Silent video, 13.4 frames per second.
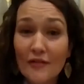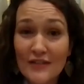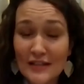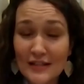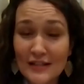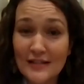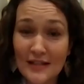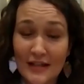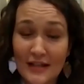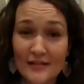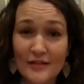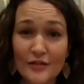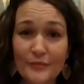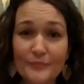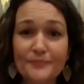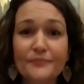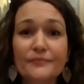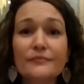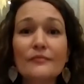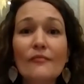of the deceased
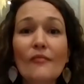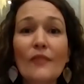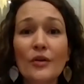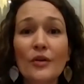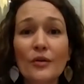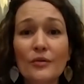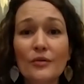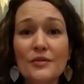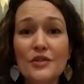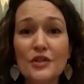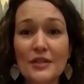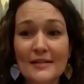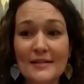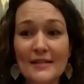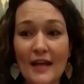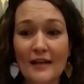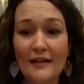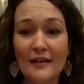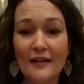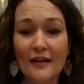who she
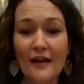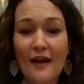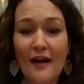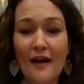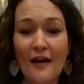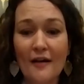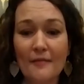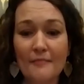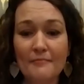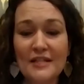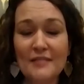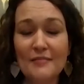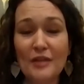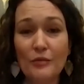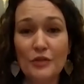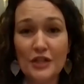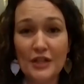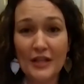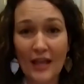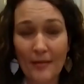said to me, when
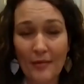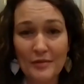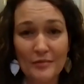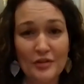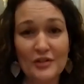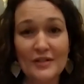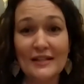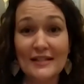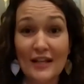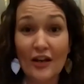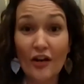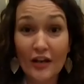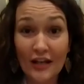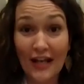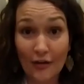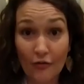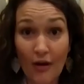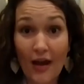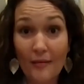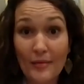she came up to me, she said, Sarah, can I
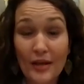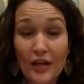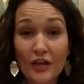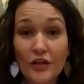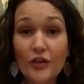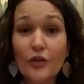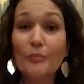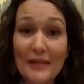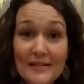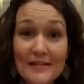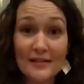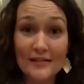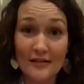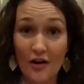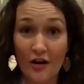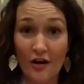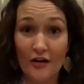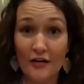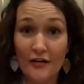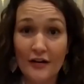grab your business
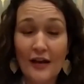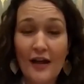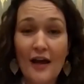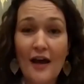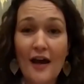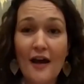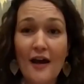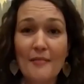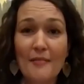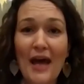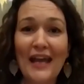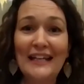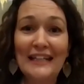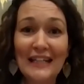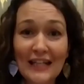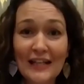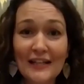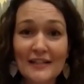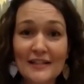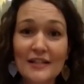card? I
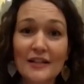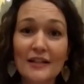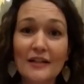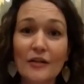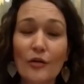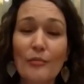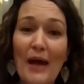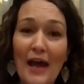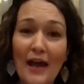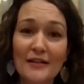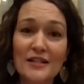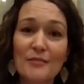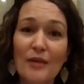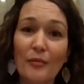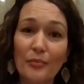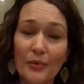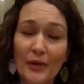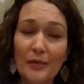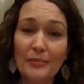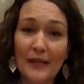need to go back to my
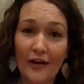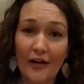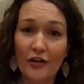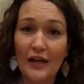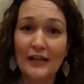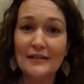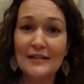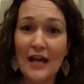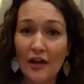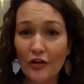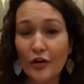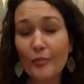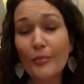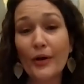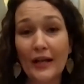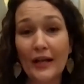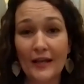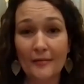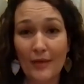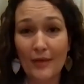pre-planner and tell her to put it
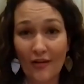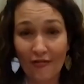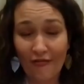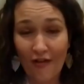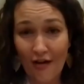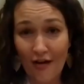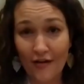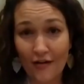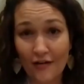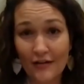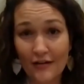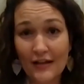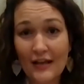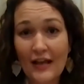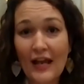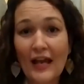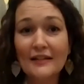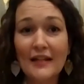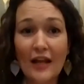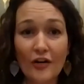in my file
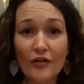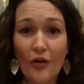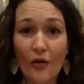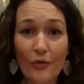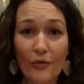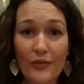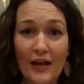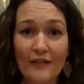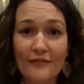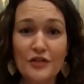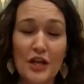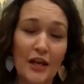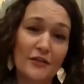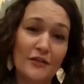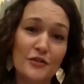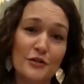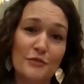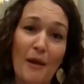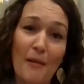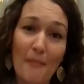and let her know that I've
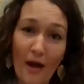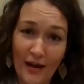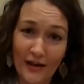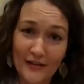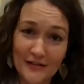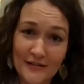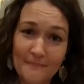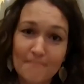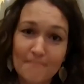changed my mind.